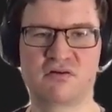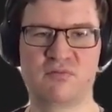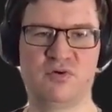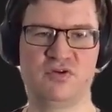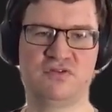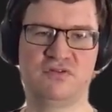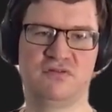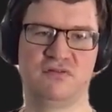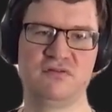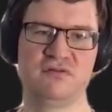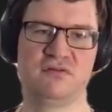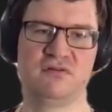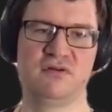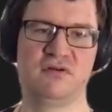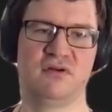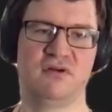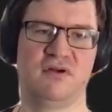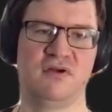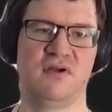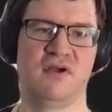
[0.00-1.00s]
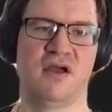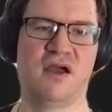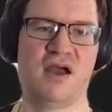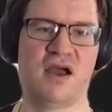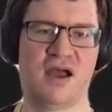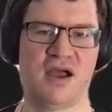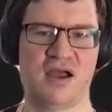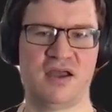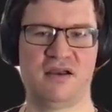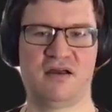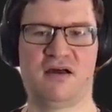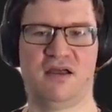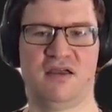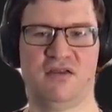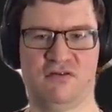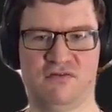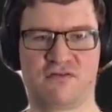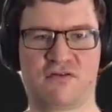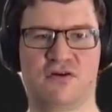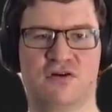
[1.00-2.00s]
robot, and
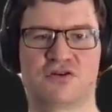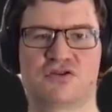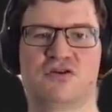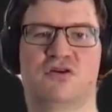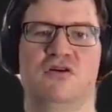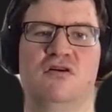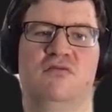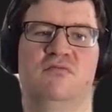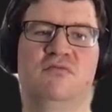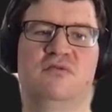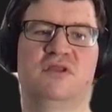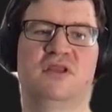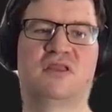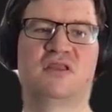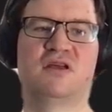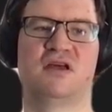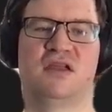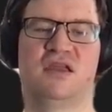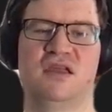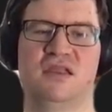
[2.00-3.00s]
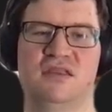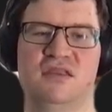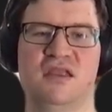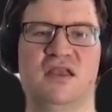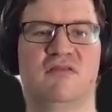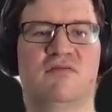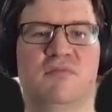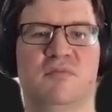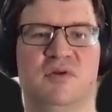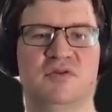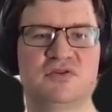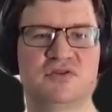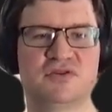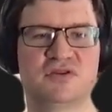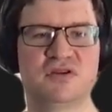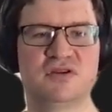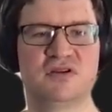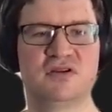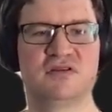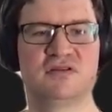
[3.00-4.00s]
I of course hope that I get the information